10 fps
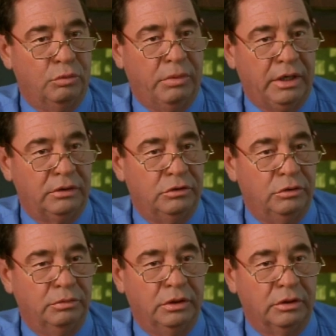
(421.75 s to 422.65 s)
back to them
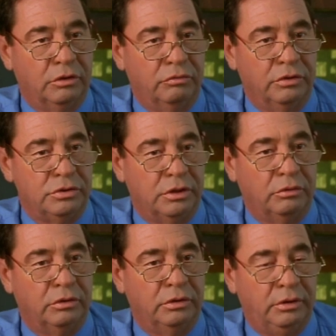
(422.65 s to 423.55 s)
and look over their
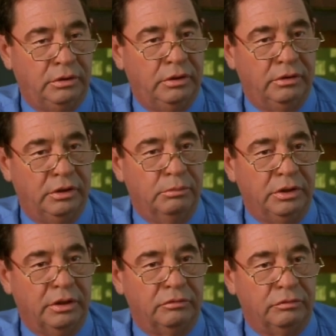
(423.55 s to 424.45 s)
shoulder. They'll be
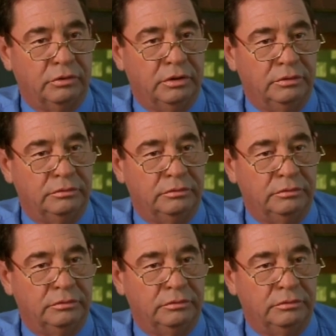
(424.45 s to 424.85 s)
there for you.